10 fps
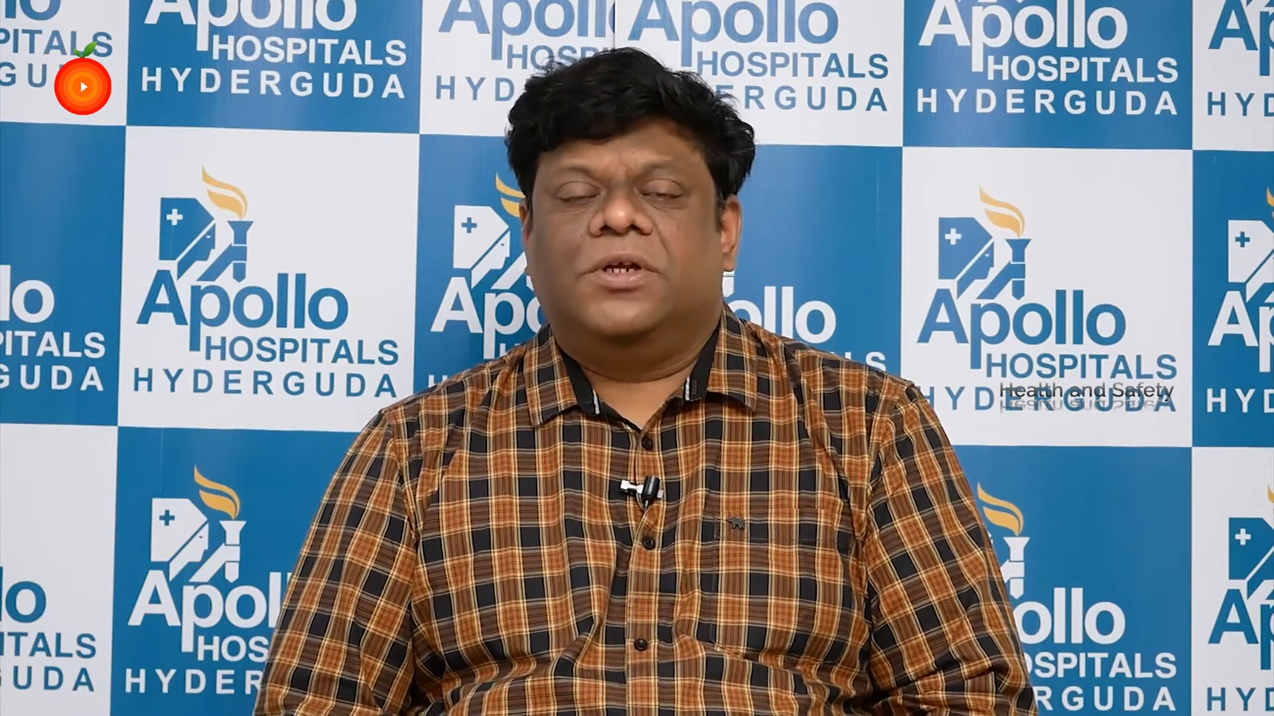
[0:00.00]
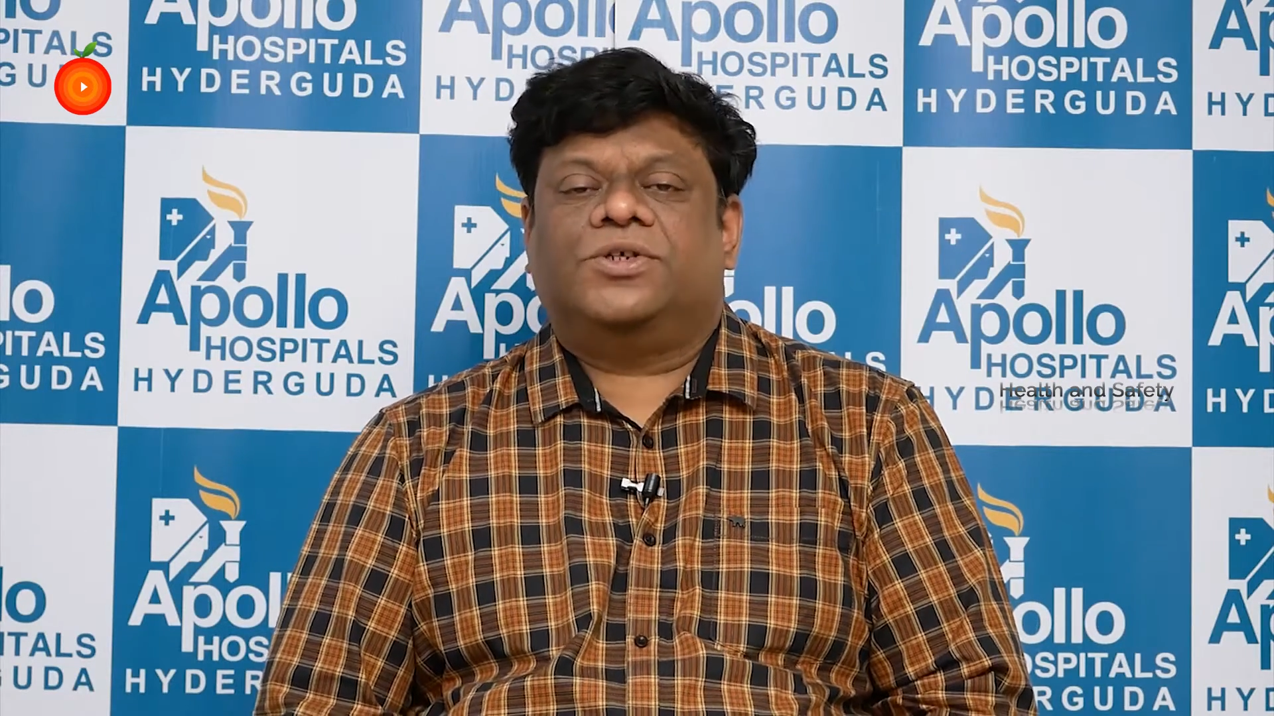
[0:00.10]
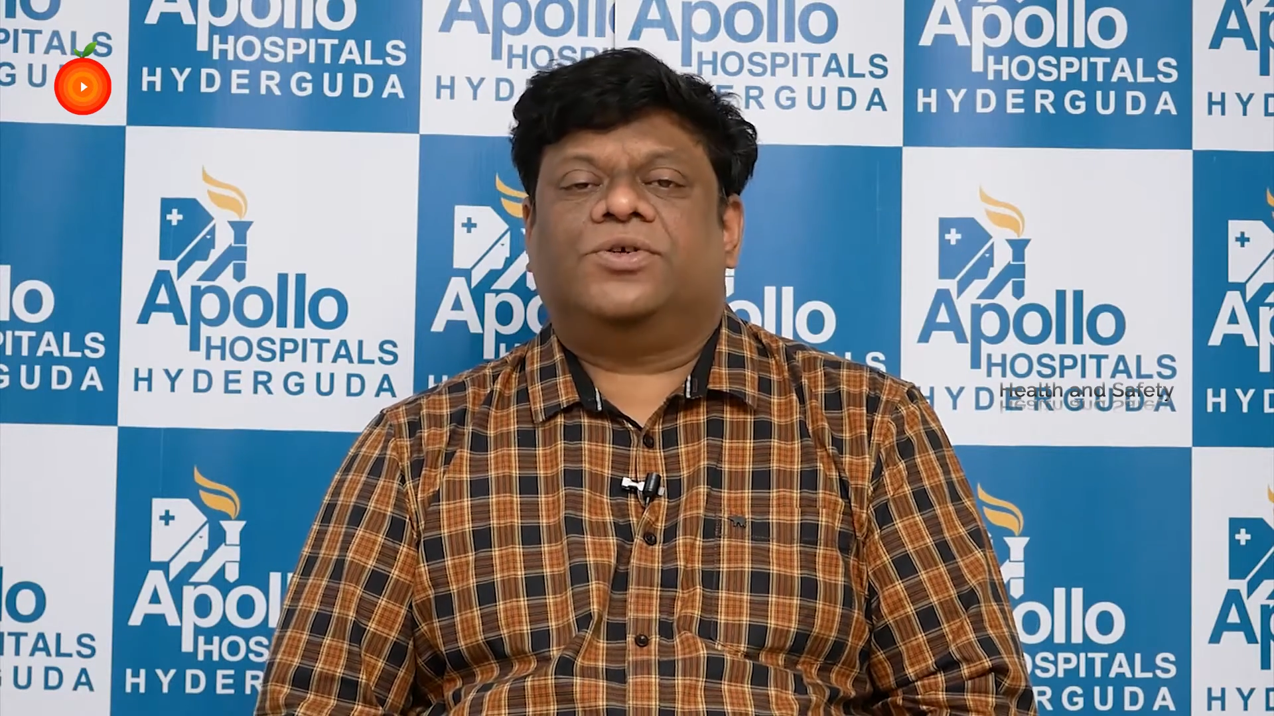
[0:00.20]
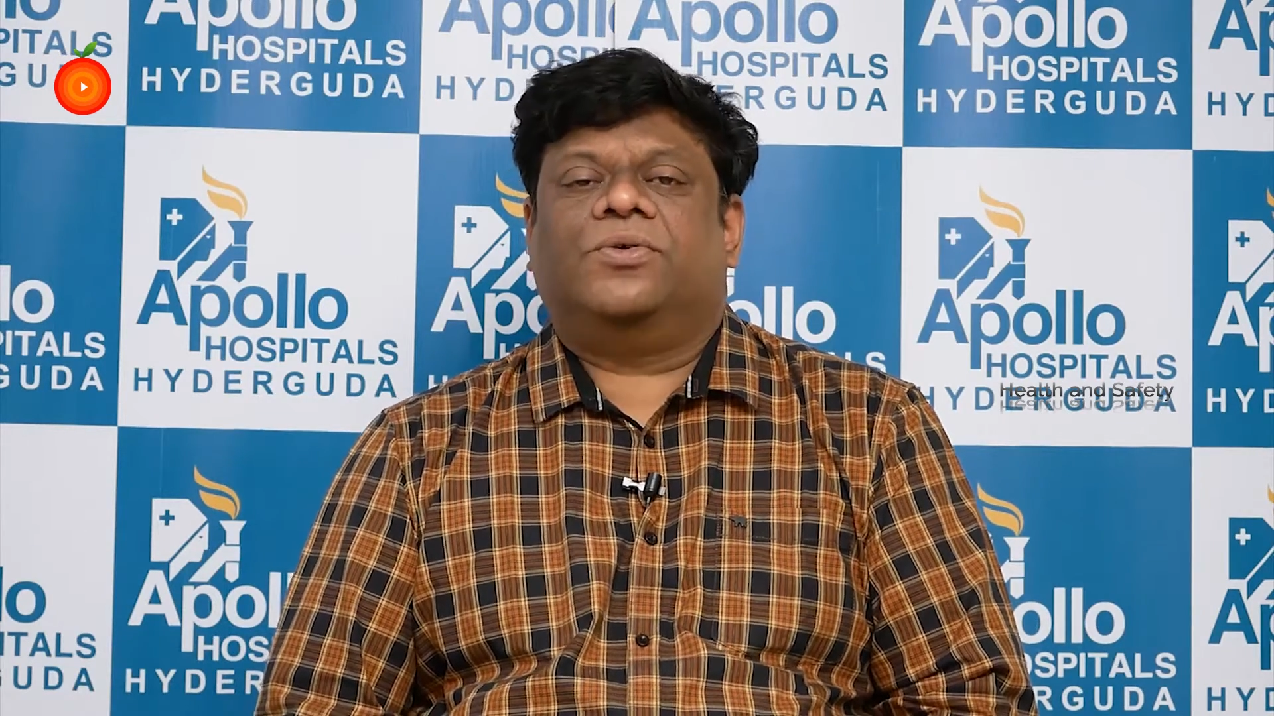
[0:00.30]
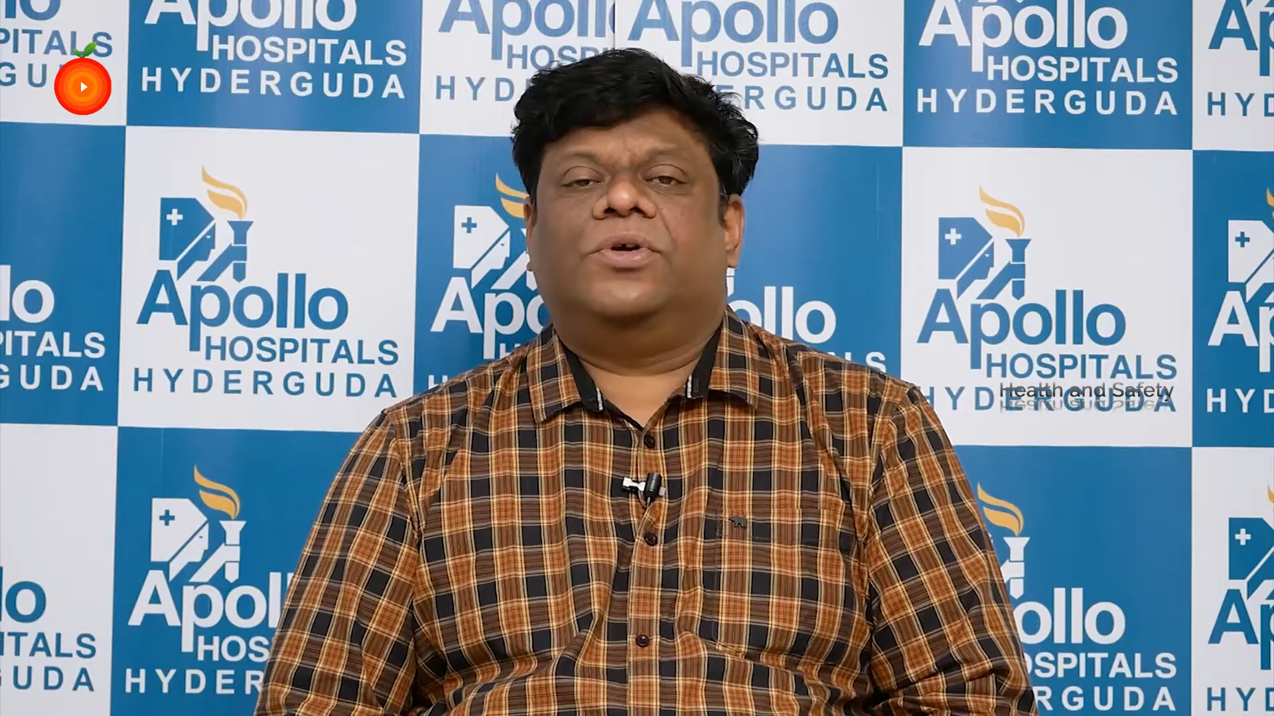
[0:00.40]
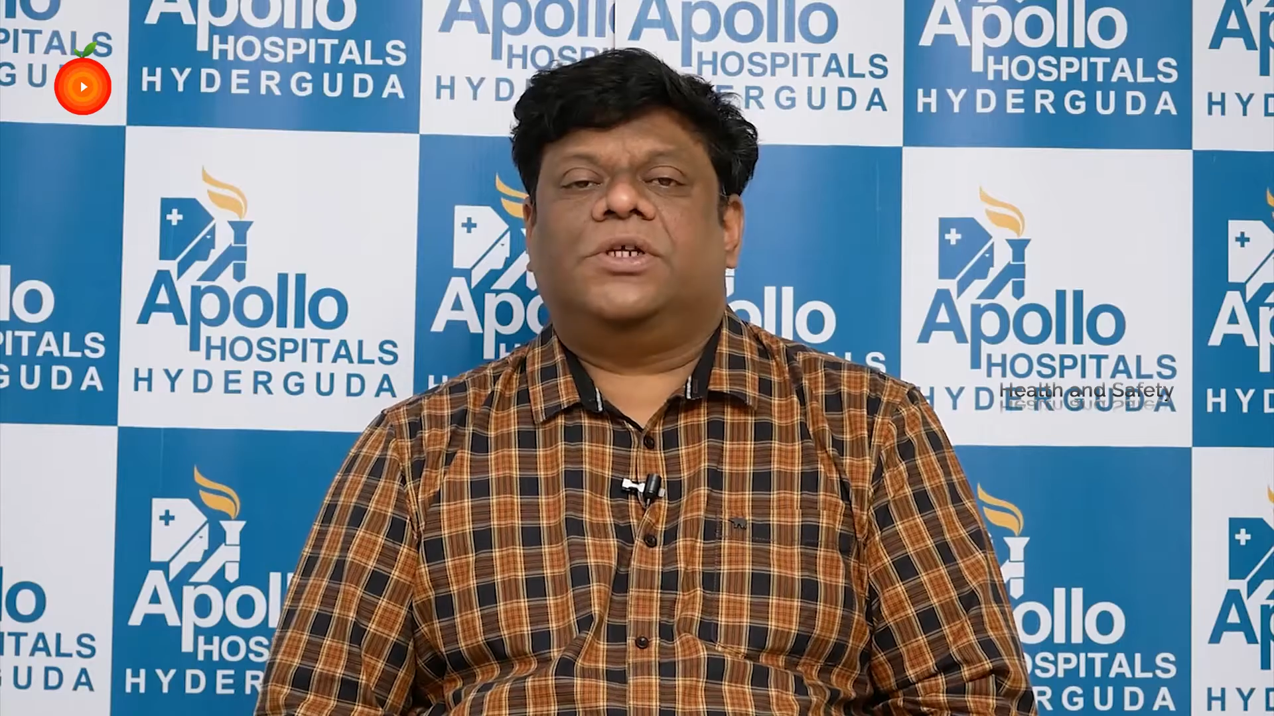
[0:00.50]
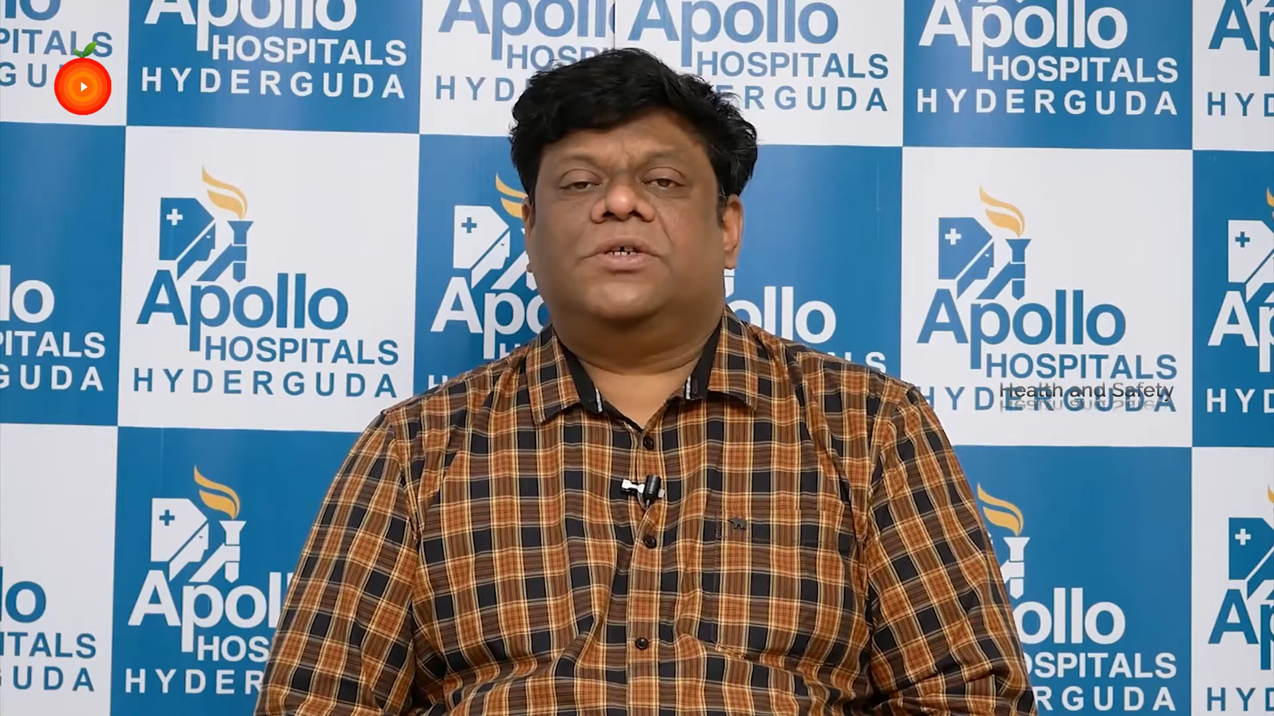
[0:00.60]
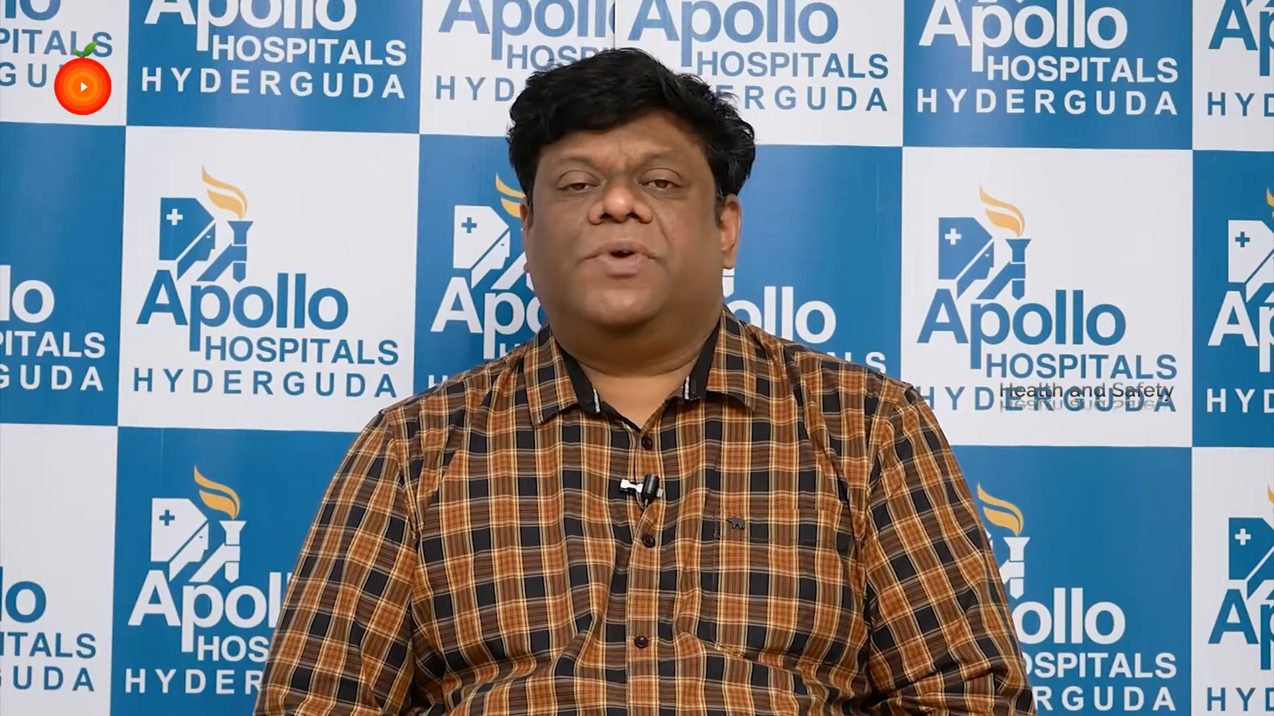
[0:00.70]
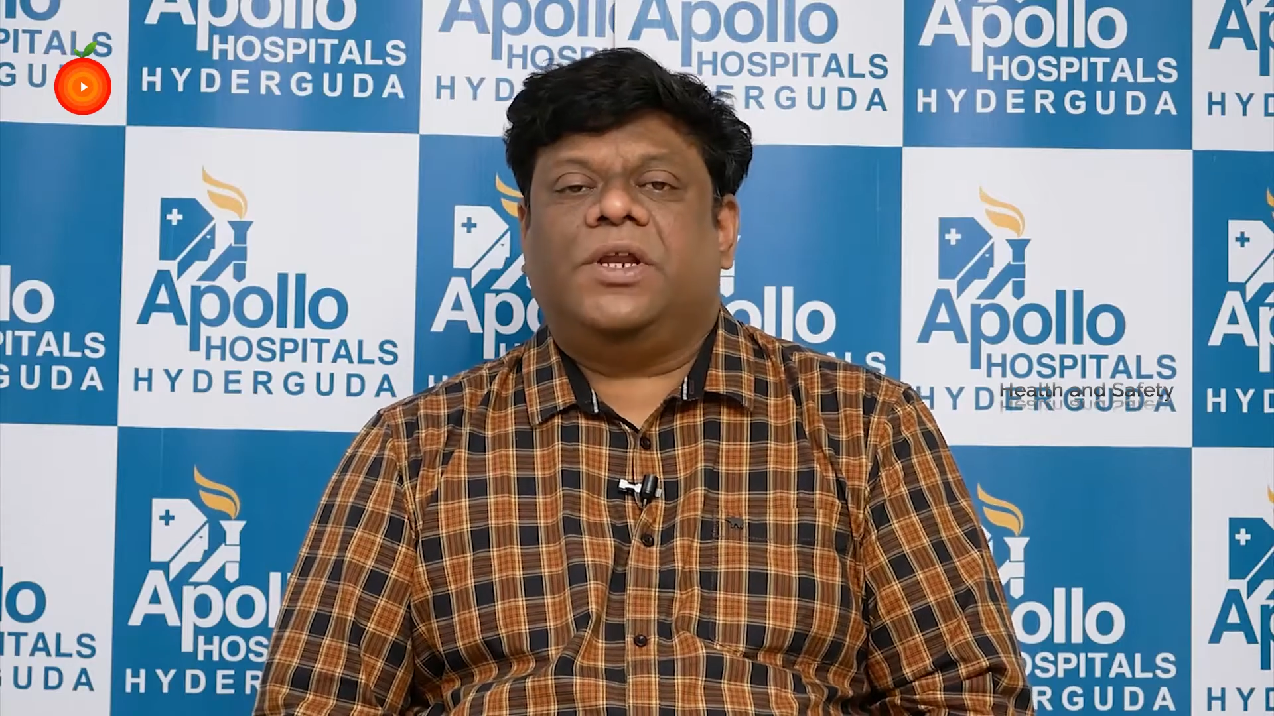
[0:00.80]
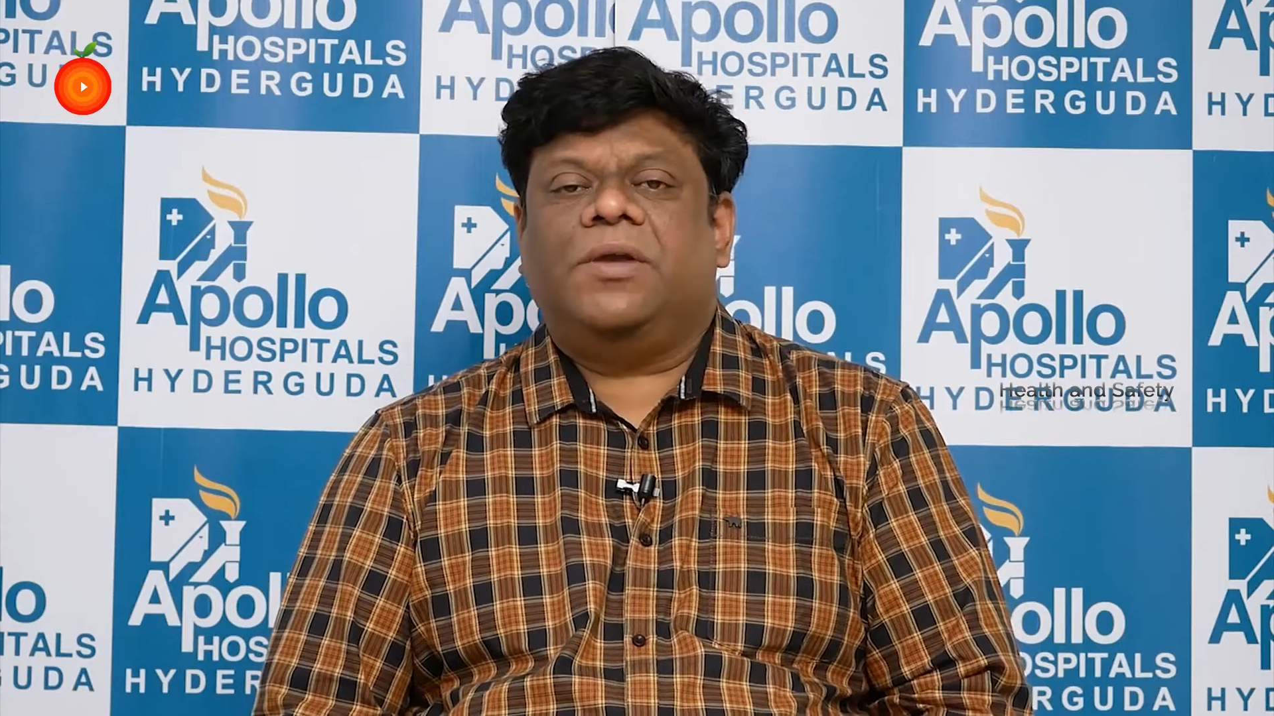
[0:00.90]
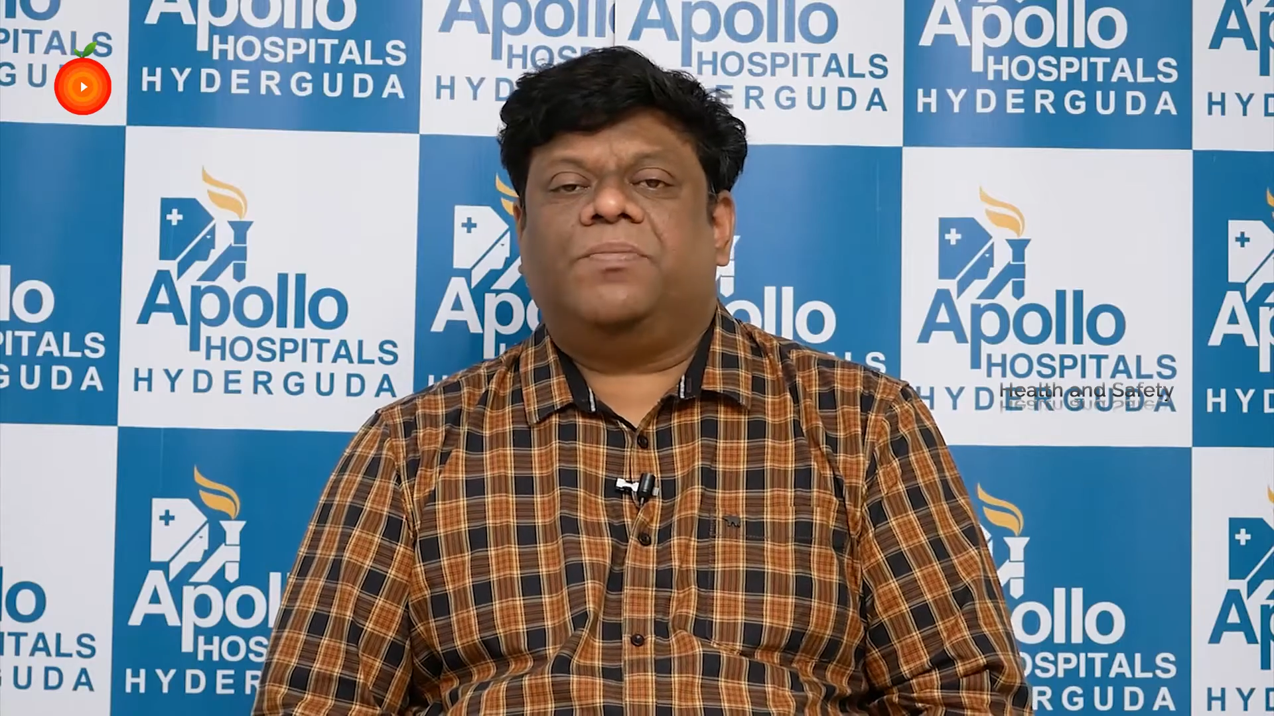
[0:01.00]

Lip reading: So it is very